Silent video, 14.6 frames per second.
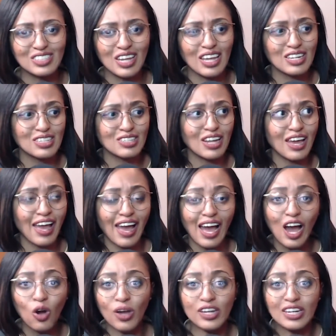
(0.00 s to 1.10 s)
and
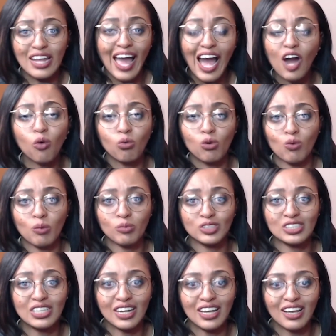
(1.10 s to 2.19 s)
how and how we're
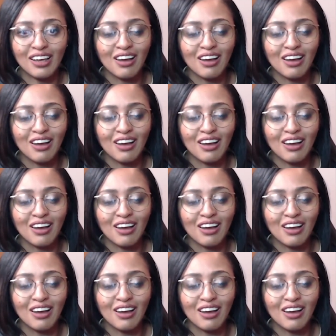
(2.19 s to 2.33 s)
representing